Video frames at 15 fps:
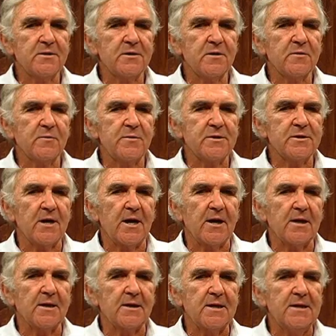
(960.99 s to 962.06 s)
since we
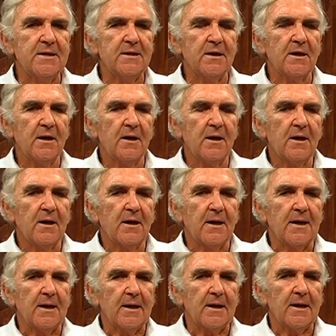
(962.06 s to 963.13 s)
started the
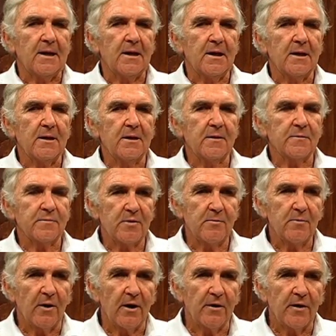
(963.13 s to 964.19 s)
literacy
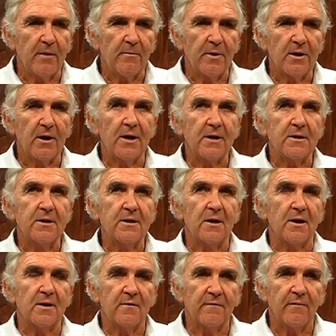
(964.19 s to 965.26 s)
program in
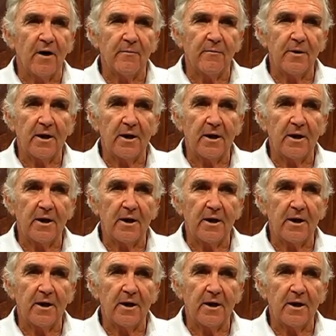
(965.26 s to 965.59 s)
1995,